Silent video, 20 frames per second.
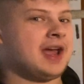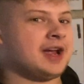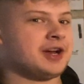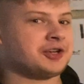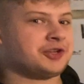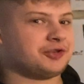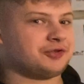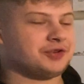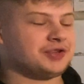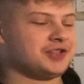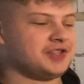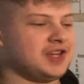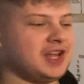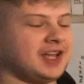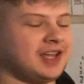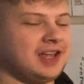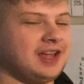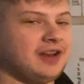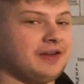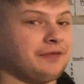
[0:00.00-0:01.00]
extra
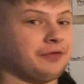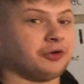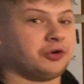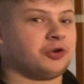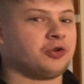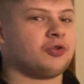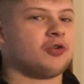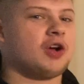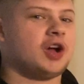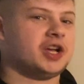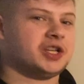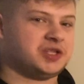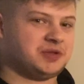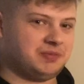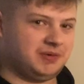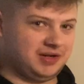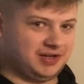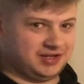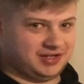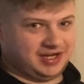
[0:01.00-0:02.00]
second for
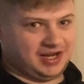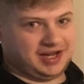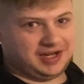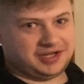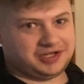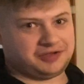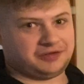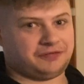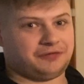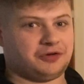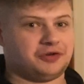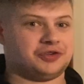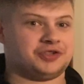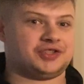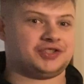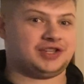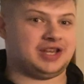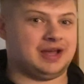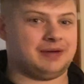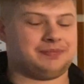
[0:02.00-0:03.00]
Crosby to take his first
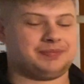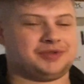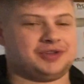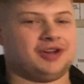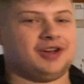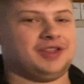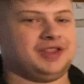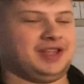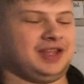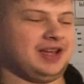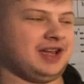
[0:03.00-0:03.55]
steps on the